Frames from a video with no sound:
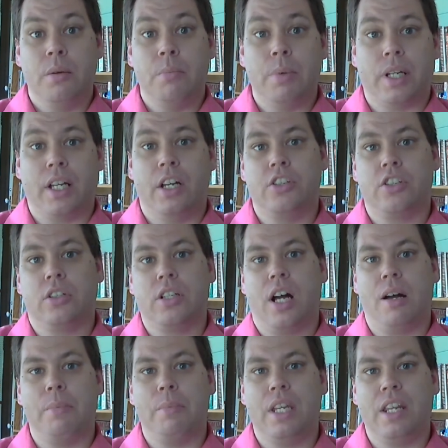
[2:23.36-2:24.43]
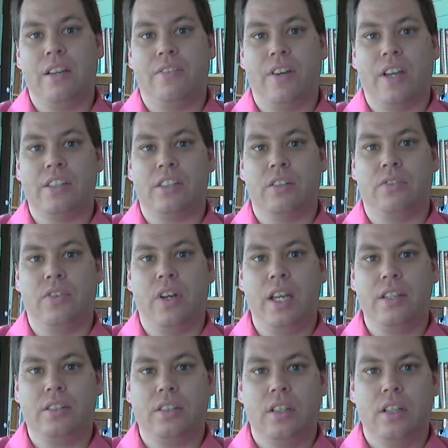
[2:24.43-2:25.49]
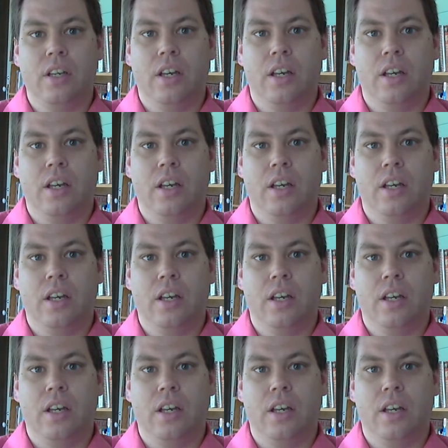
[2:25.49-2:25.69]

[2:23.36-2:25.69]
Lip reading: Because you're not meeting face-to-face,